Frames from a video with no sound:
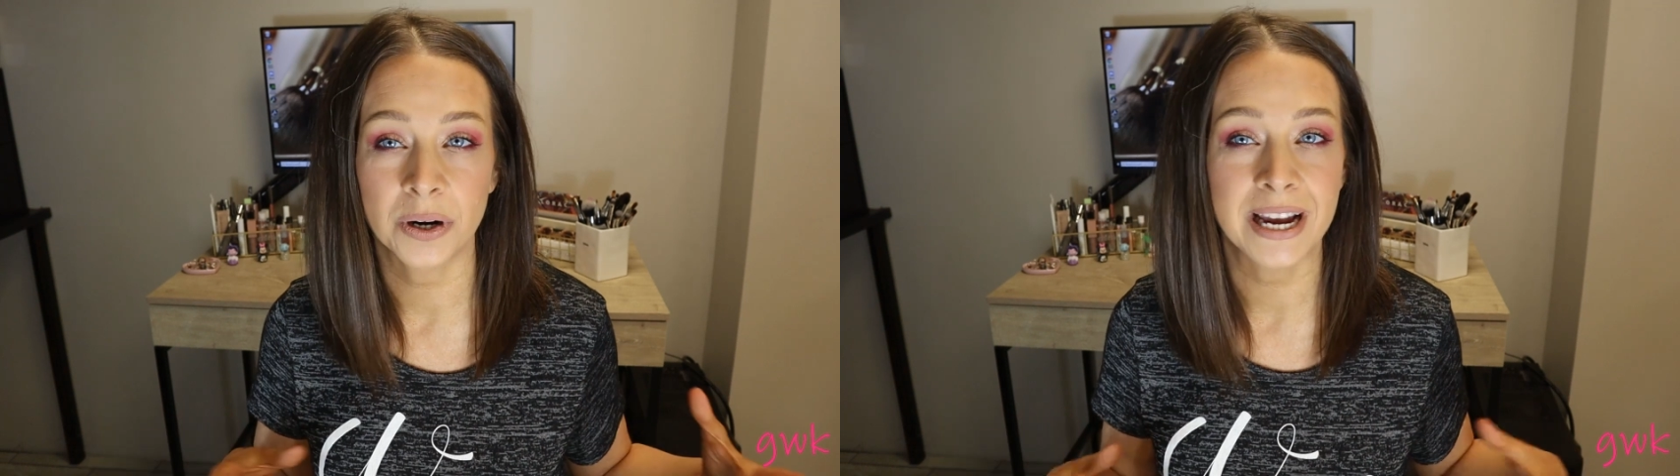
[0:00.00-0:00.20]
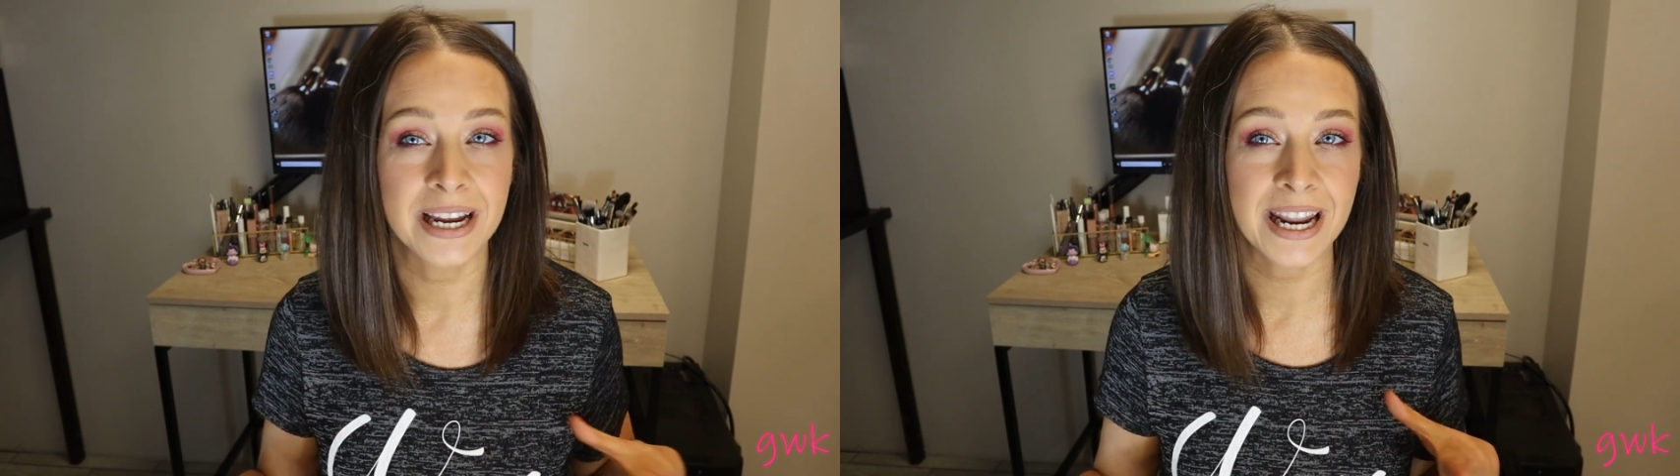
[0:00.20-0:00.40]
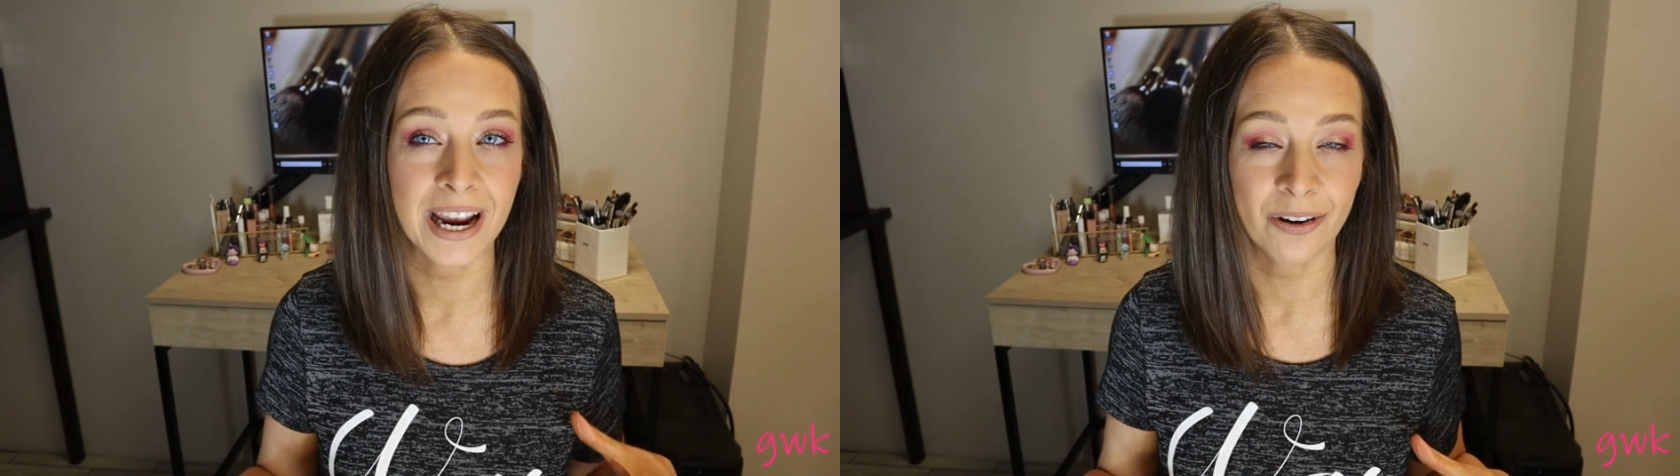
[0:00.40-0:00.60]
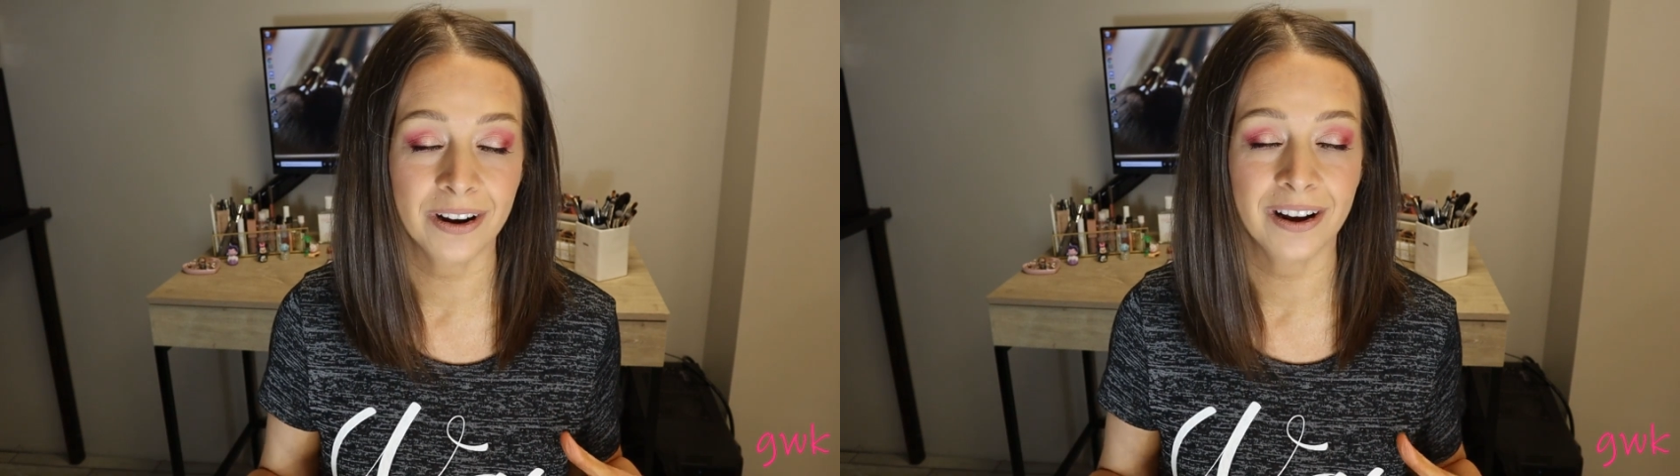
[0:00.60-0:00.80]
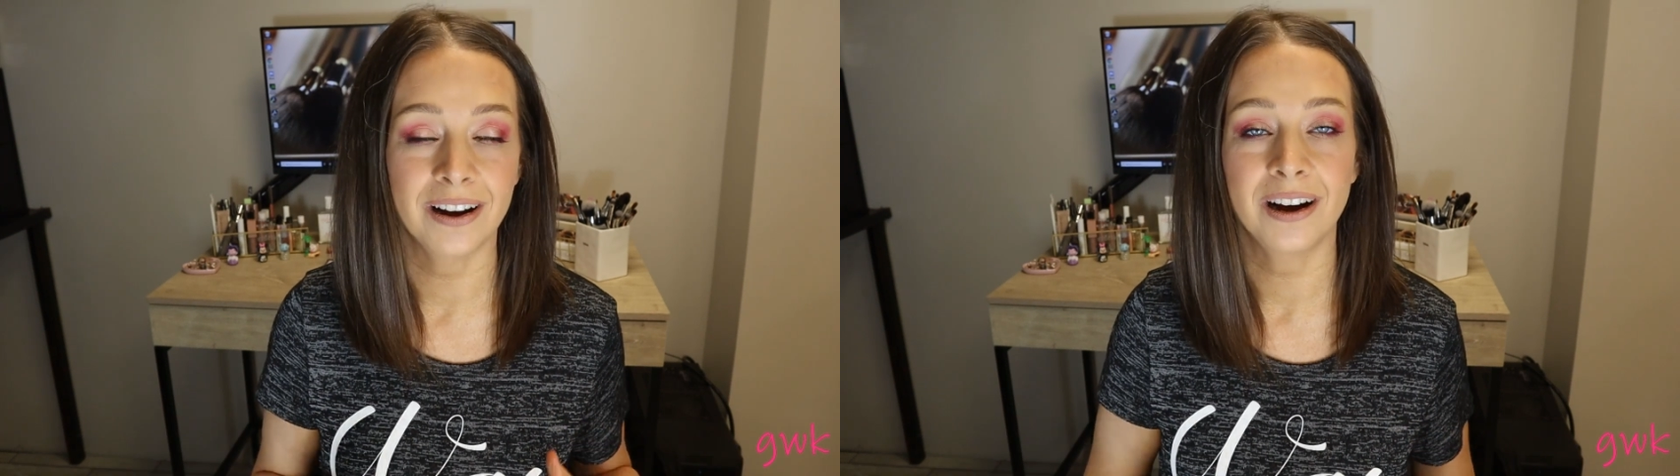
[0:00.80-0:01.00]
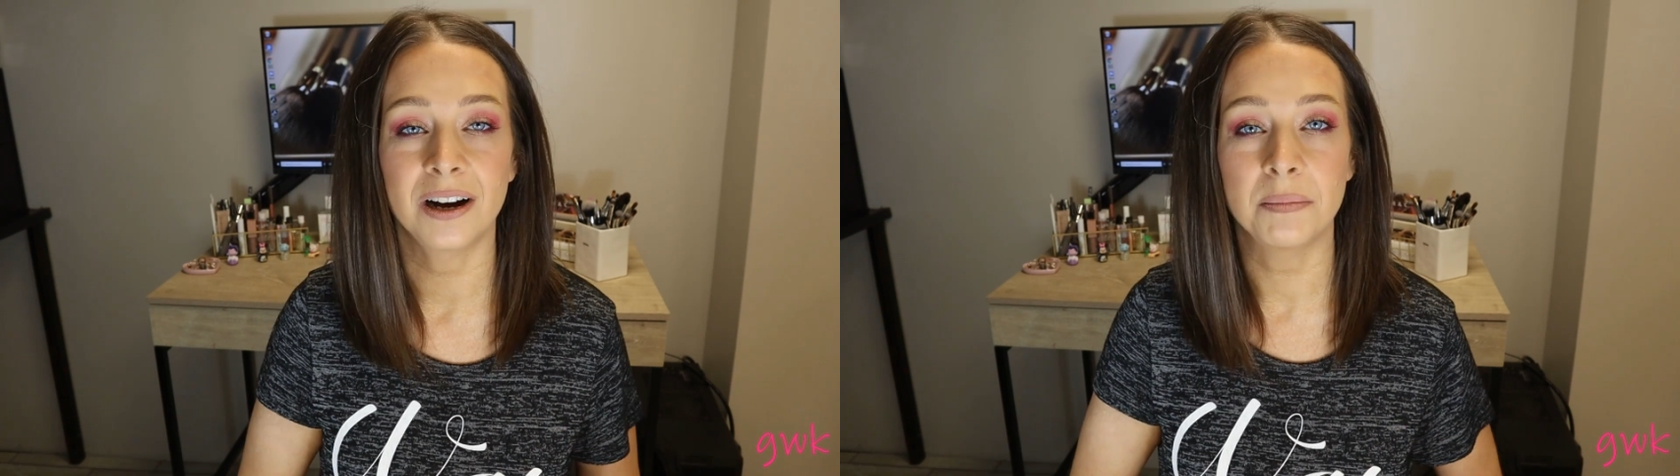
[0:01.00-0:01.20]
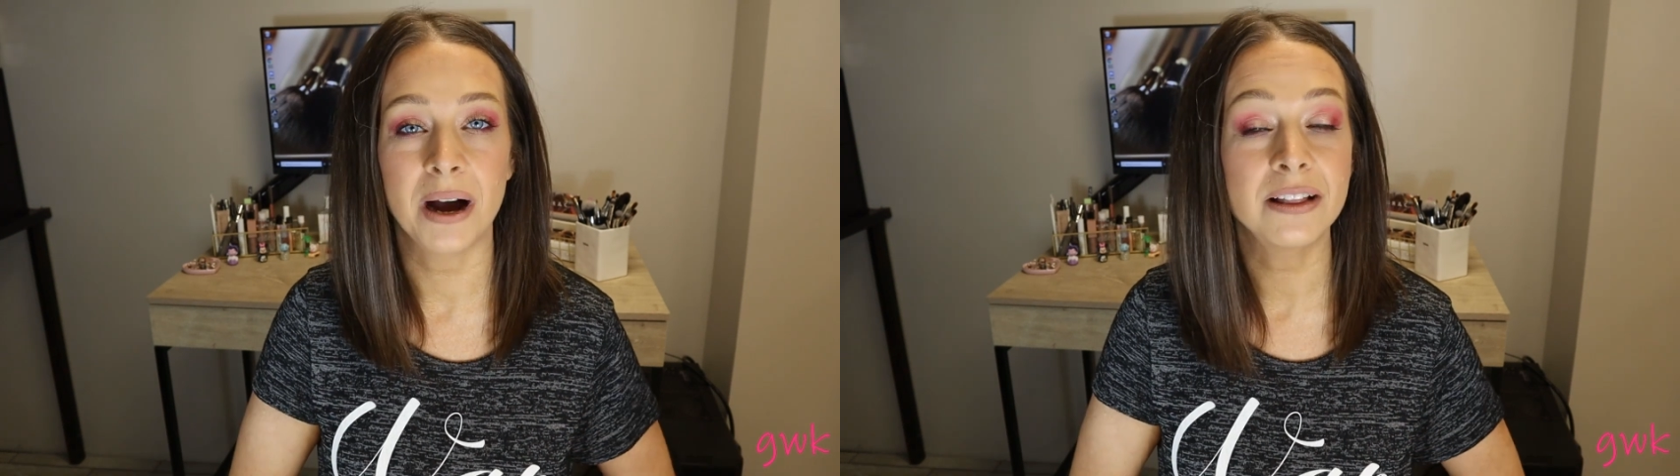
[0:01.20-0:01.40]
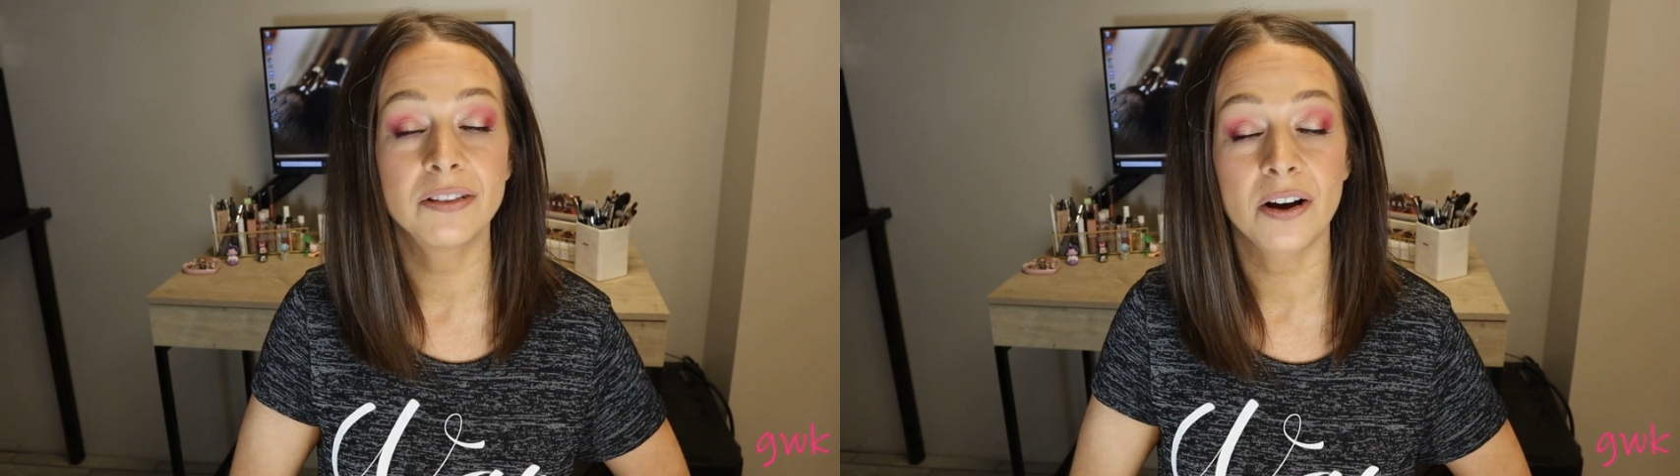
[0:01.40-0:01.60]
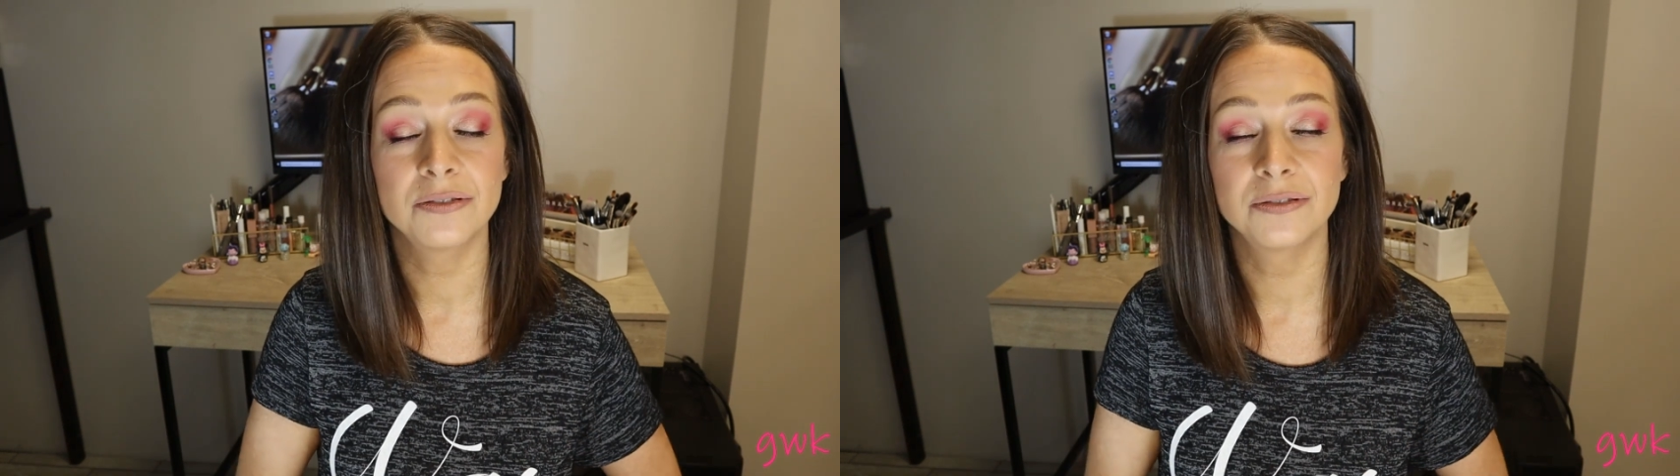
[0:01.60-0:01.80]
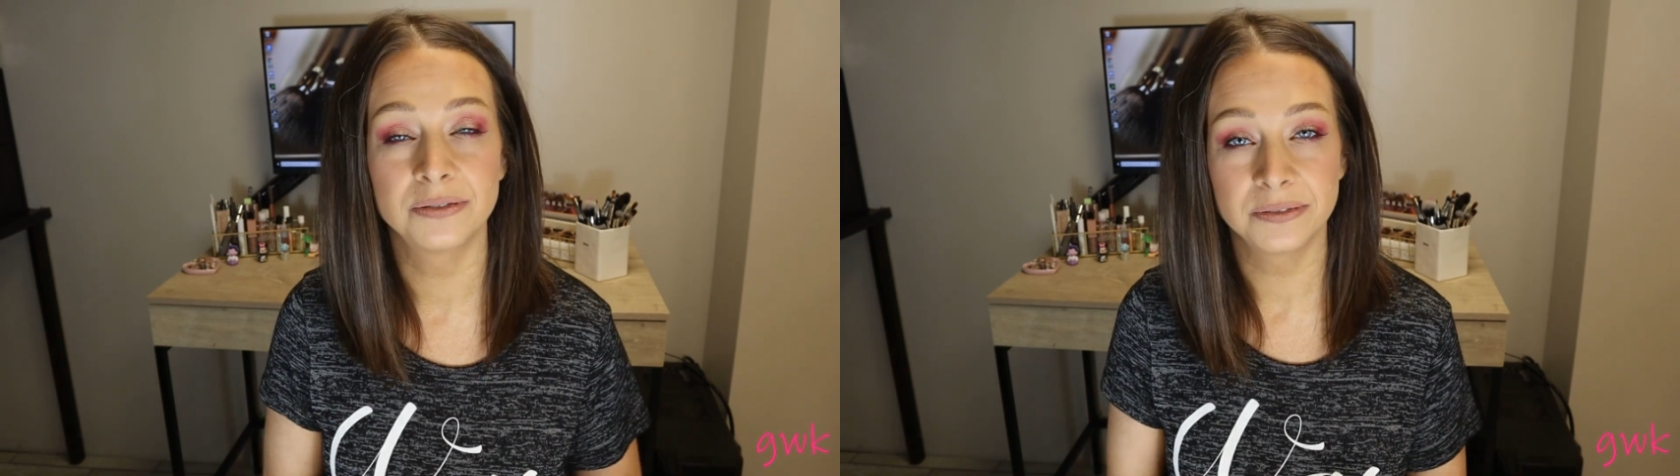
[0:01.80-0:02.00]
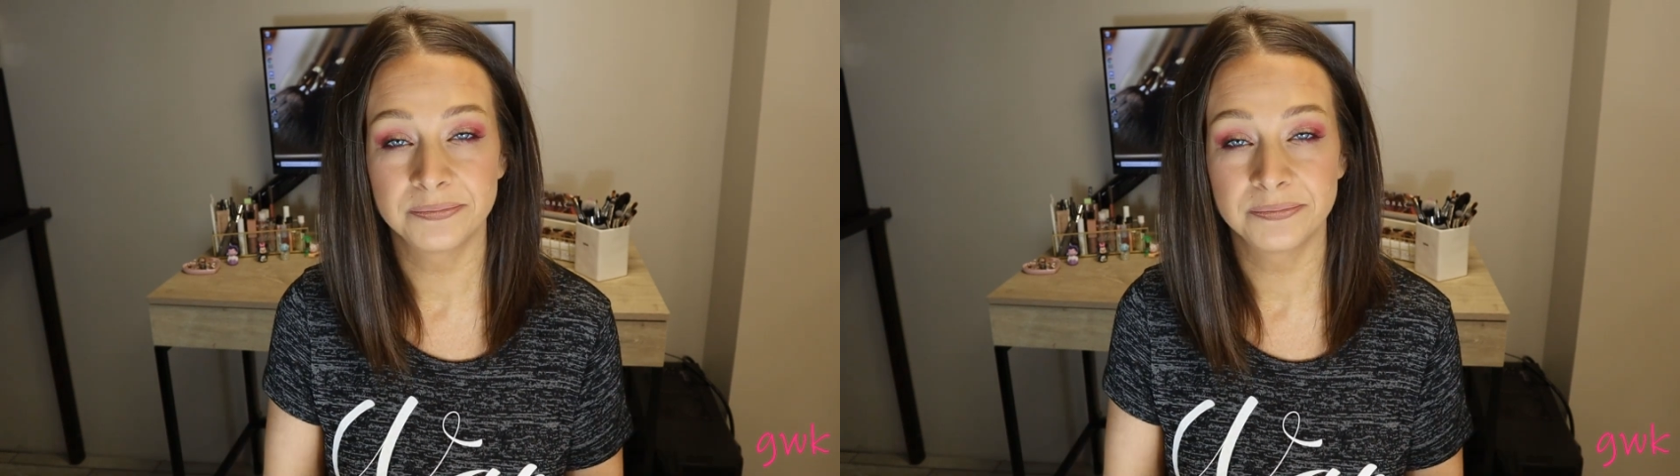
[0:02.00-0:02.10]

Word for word: or an area. Um, I love